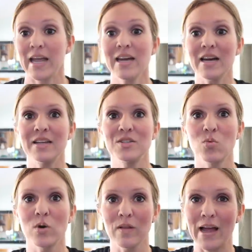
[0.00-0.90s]
And
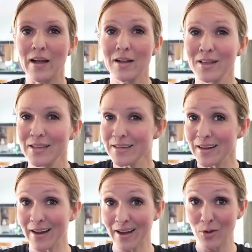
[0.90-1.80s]
we're like
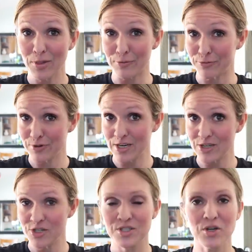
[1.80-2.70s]
cleaning out the
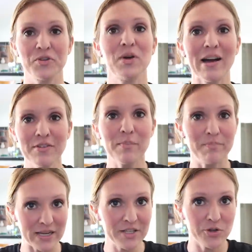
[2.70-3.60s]
fridge. So if you have
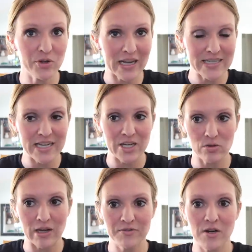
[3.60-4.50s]
not been utilizing your
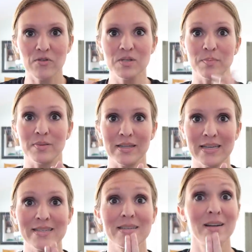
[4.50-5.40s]
leftovers,
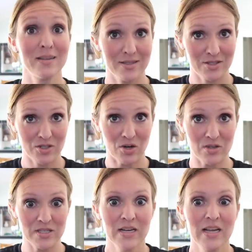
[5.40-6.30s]
please
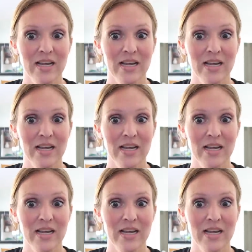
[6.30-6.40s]
start.